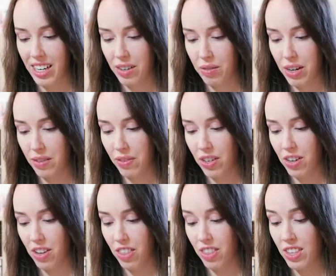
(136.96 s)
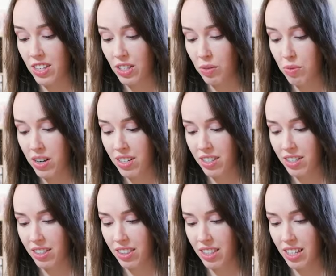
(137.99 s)
We've got this one,
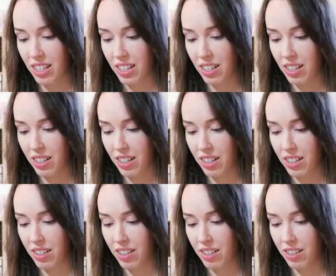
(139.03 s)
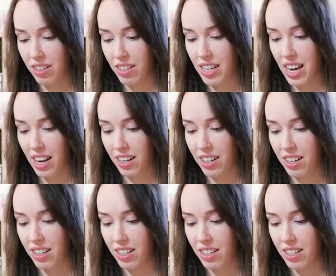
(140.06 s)
the, yeah,
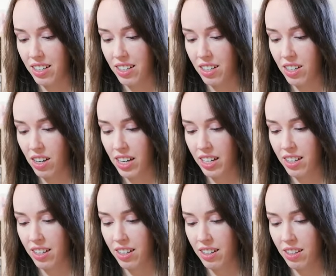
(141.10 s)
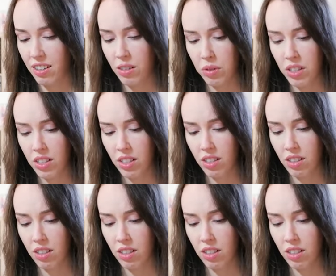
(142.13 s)
Guy, what is it?